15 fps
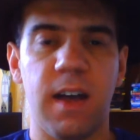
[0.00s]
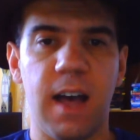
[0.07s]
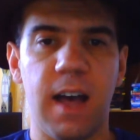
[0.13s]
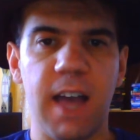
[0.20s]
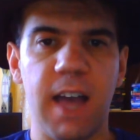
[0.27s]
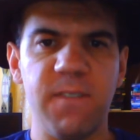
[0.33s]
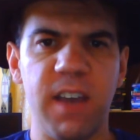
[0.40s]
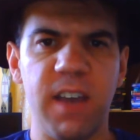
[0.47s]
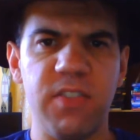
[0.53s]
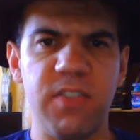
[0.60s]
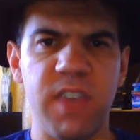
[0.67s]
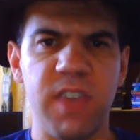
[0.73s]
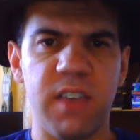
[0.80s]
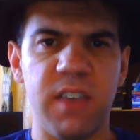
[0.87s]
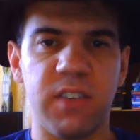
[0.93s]
I
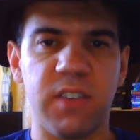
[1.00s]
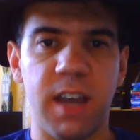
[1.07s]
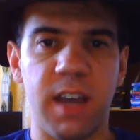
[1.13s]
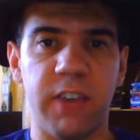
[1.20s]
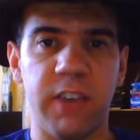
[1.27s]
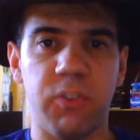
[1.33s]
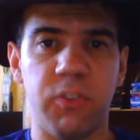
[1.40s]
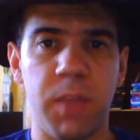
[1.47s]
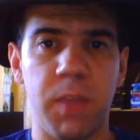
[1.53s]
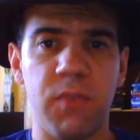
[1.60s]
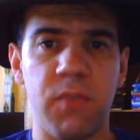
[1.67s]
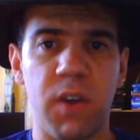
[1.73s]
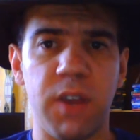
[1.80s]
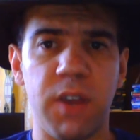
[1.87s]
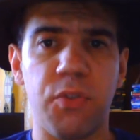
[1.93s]
find these guys to be
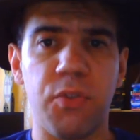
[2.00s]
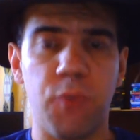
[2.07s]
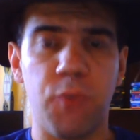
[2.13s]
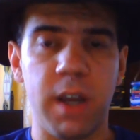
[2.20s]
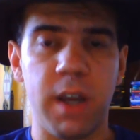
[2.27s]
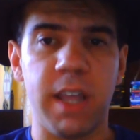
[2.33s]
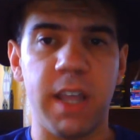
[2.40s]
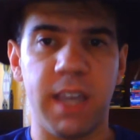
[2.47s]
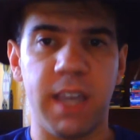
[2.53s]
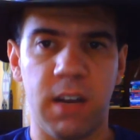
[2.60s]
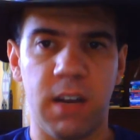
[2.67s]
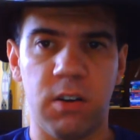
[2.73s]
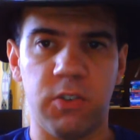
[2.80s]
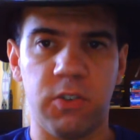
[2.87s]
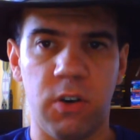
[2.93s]
very threatening
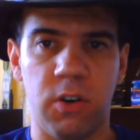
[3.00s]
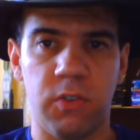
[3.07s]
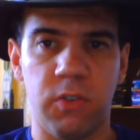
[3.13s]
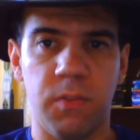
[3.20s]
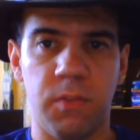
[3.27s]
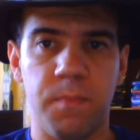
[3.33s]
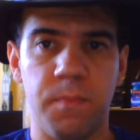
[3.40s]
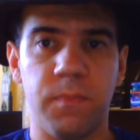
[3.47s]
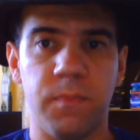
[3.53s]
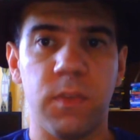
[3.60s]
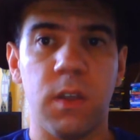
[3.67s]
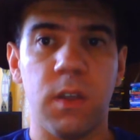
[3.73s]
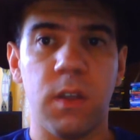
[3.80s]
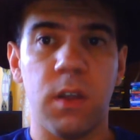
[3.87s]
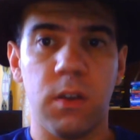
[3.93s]
characters.
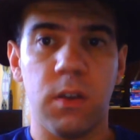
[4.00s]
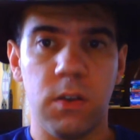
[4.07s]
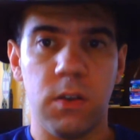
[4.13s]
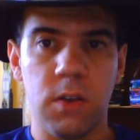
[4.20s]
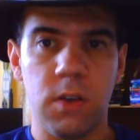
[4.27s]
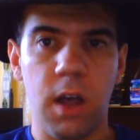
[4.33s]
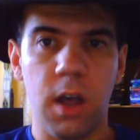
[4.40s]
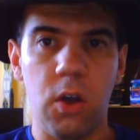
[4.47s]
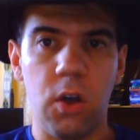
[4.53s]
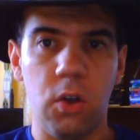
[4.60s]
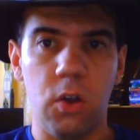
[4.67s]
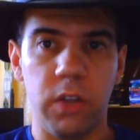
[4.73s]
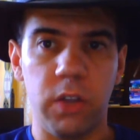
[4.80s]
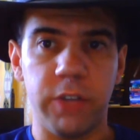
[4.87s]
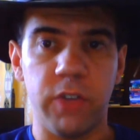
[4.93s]
Not
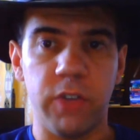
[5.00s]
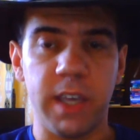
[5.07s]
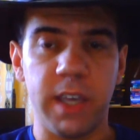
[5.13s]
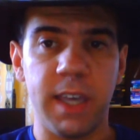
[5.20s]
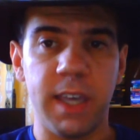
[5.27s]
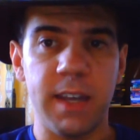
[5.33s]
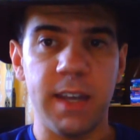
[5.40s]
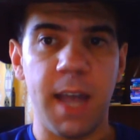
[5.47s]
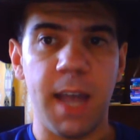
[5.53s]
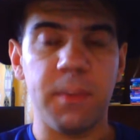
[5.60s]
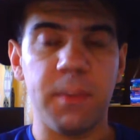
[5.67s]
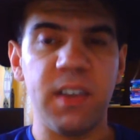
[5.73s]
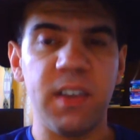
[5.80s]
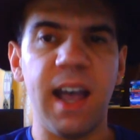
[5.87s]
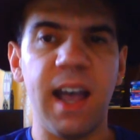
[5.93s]
only do they kidnap
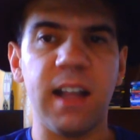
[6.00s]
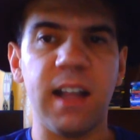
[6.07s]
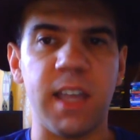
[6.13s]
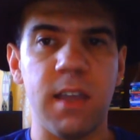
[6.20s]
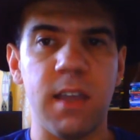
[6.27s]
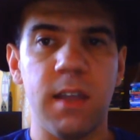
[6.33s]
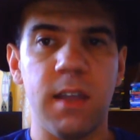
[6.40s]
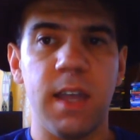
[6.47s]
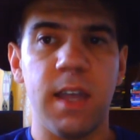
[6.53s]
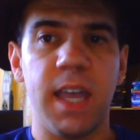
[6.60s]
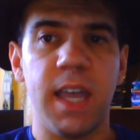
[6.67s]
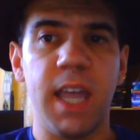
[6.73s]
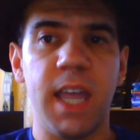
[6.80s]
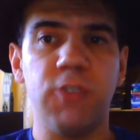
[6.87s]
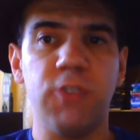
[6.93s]
Tally
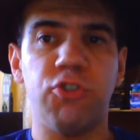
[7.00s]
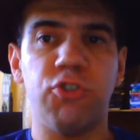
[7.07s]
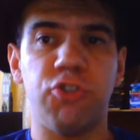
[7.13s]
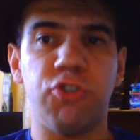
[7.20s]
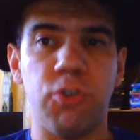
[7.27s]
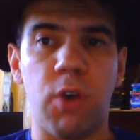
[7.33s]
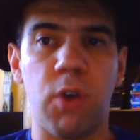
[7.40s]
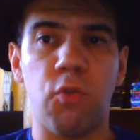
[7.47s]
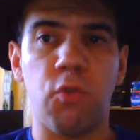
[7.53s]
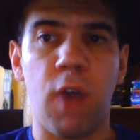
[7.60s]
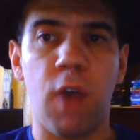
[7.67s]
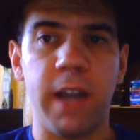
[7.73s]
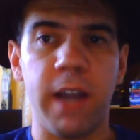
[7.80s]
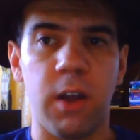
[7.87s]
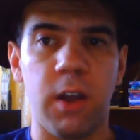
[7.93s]
and shoot a
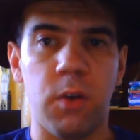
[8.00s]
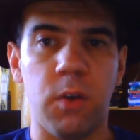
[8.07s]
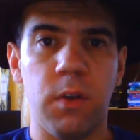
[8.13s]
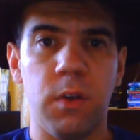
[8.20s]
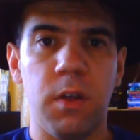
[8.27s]
rhino,